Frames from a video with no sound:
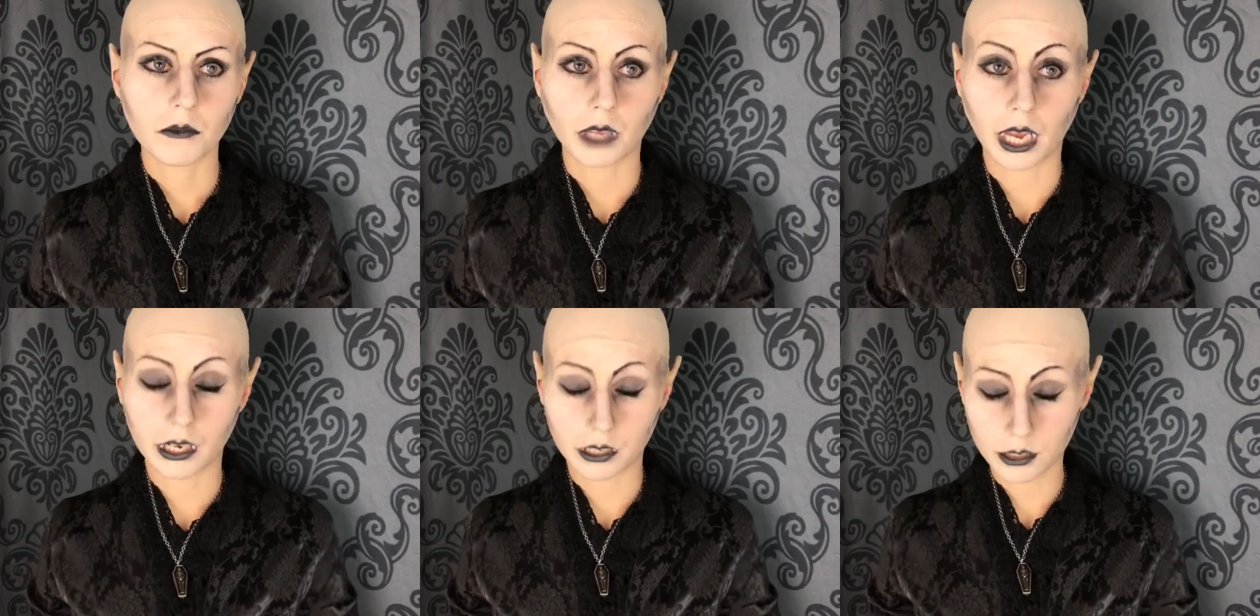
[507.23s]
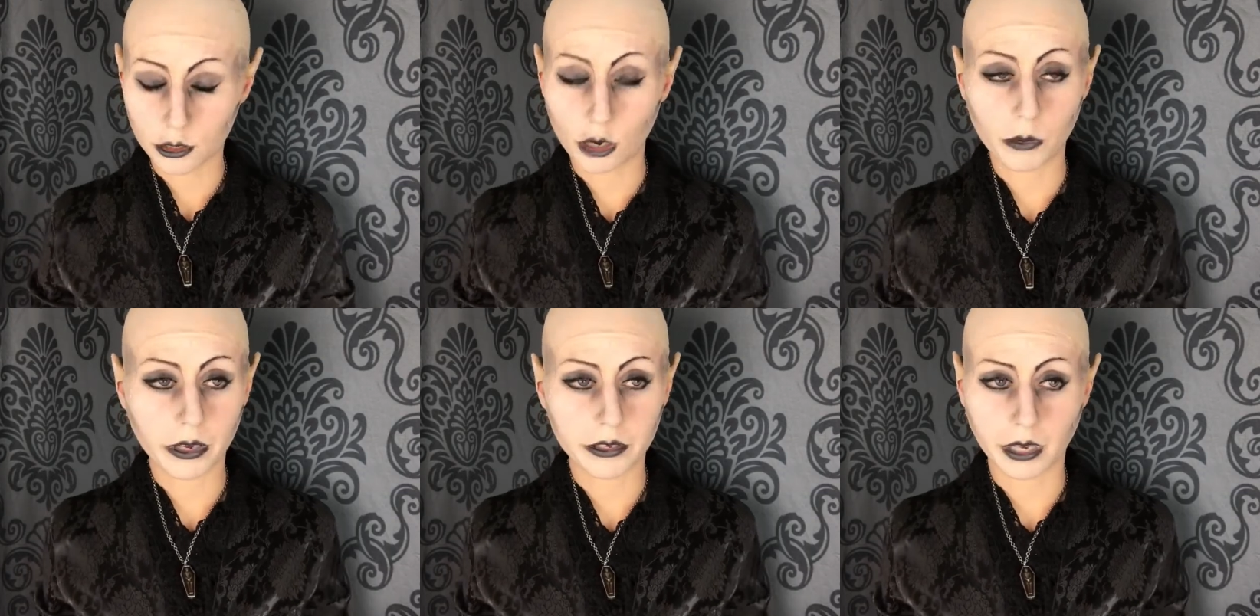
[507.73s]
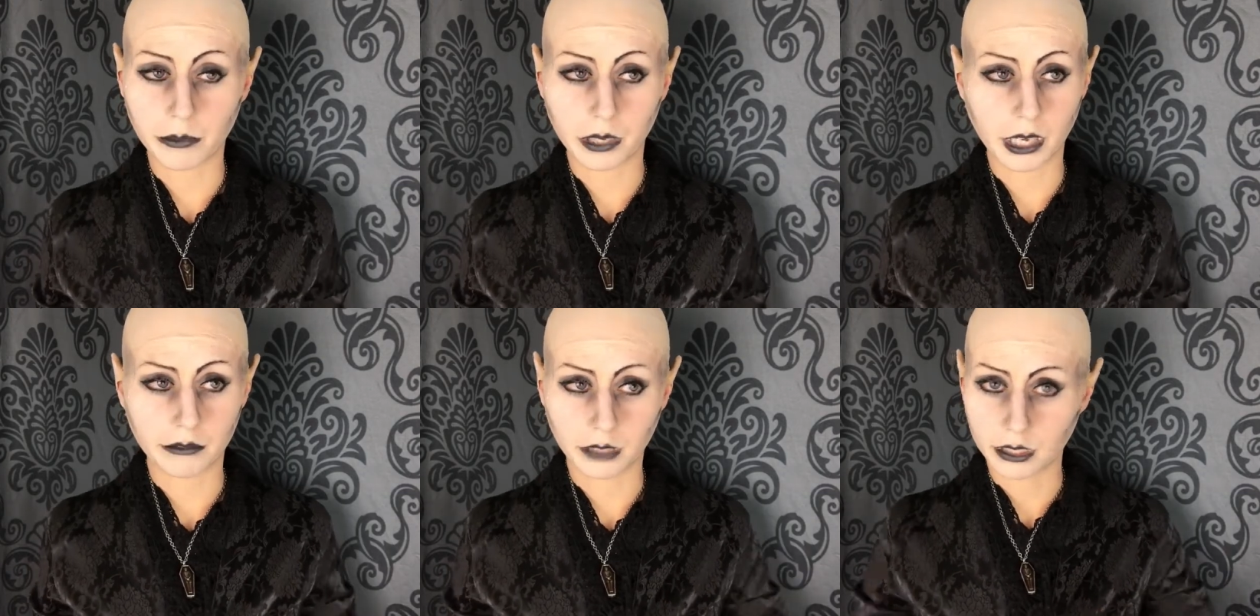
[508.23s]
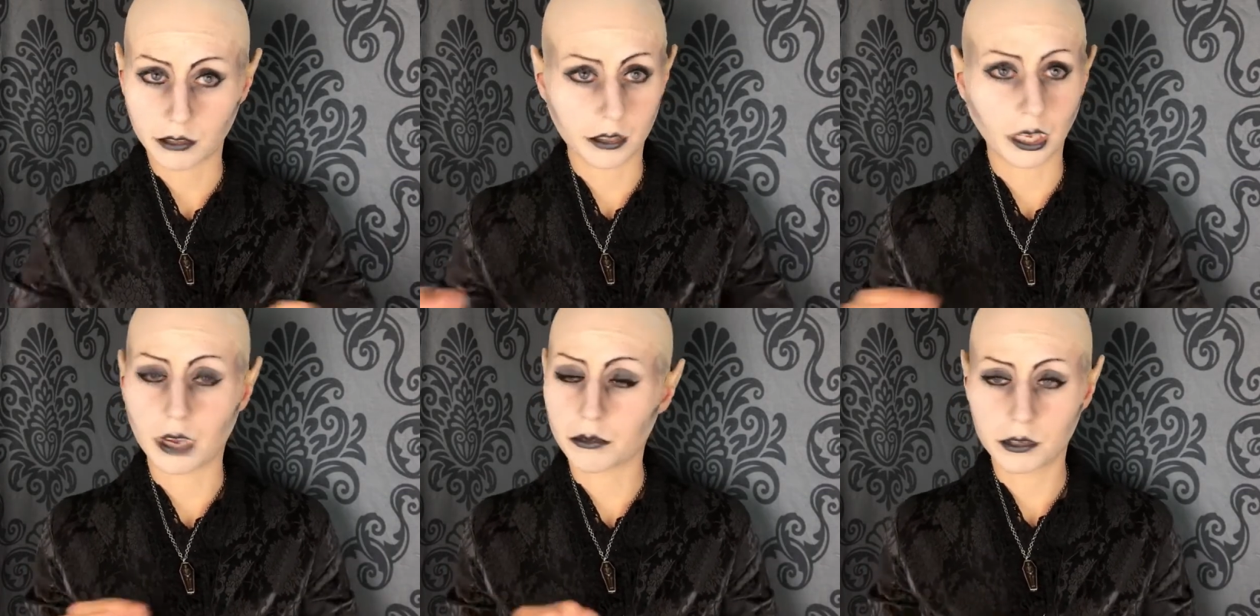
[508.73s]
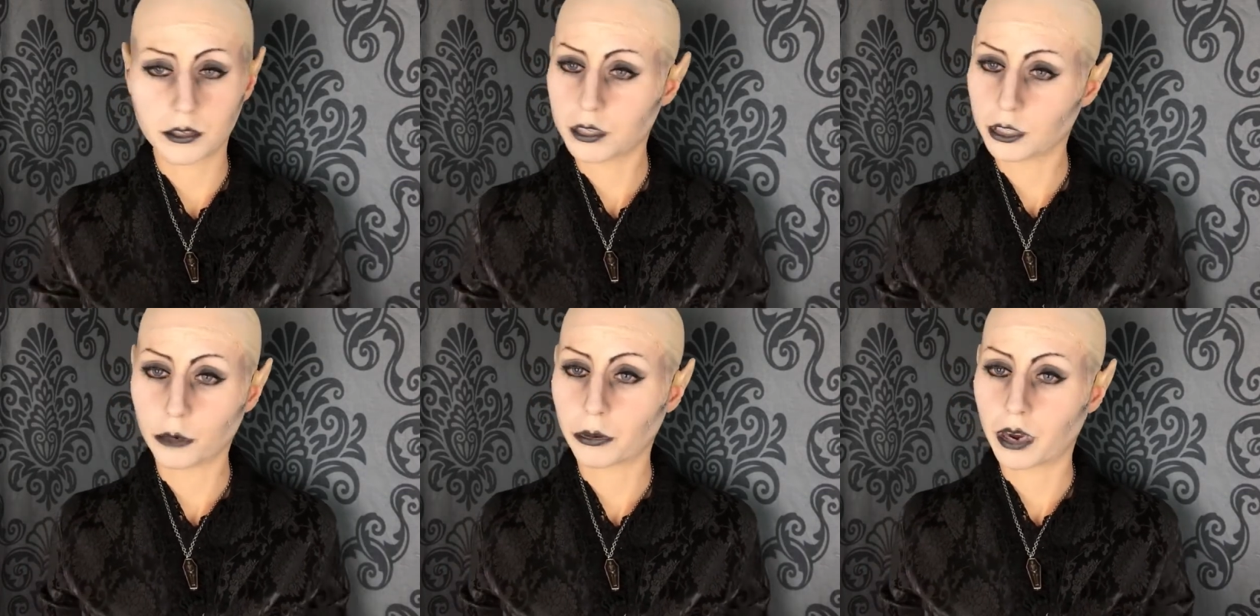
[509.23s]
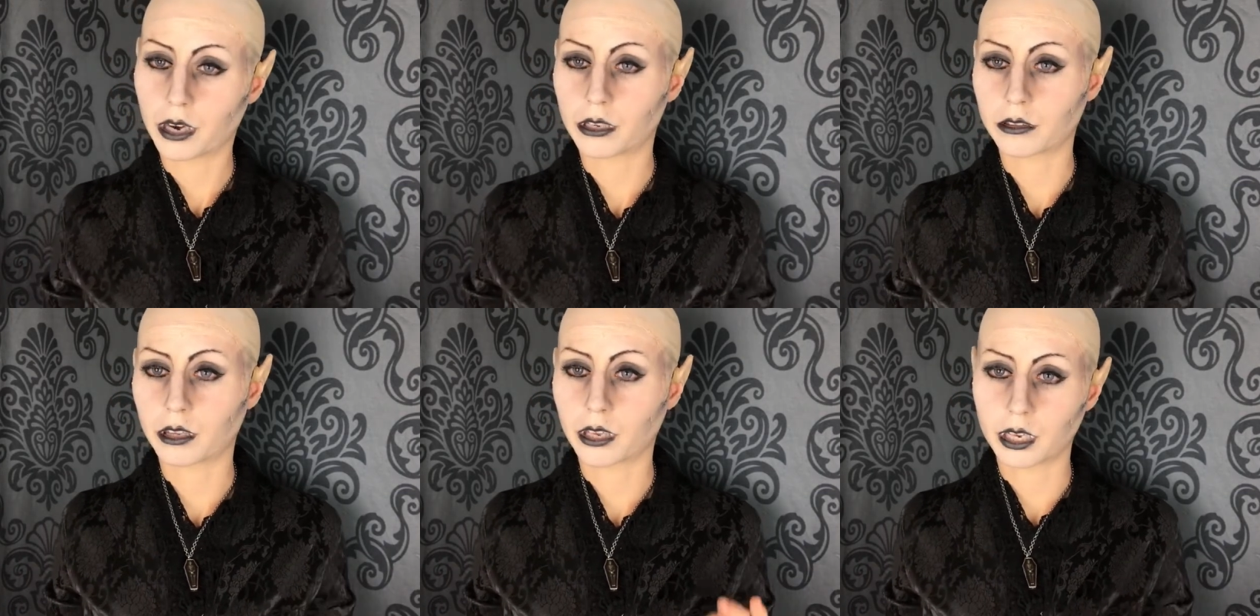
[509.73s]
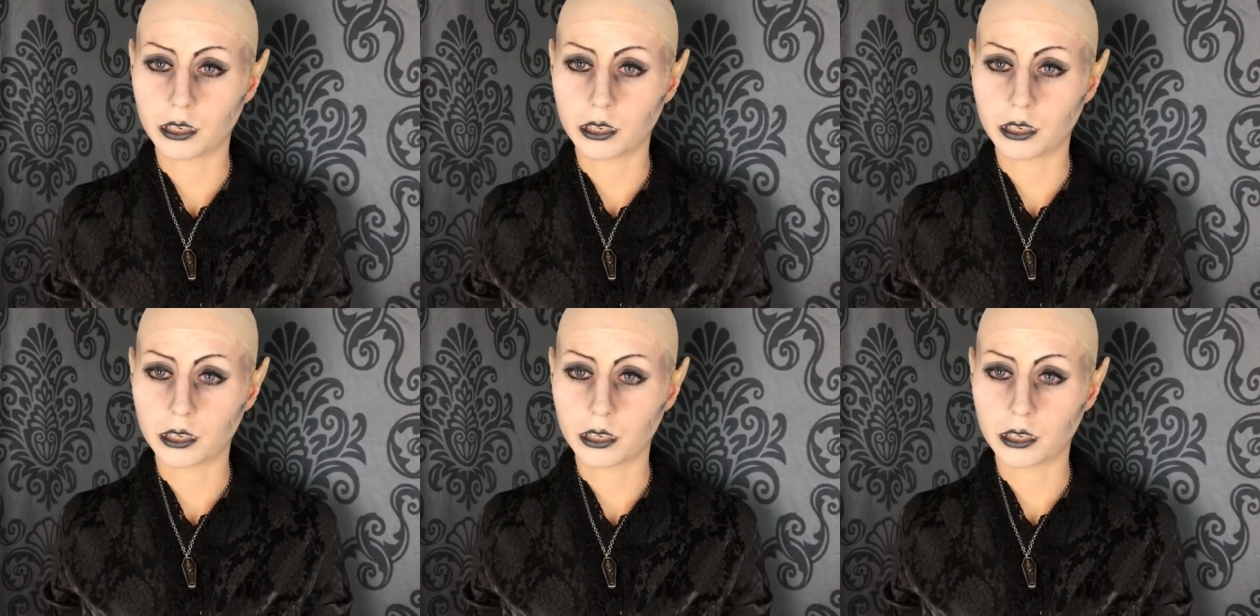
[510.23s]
And as always, I will have links to every single product that I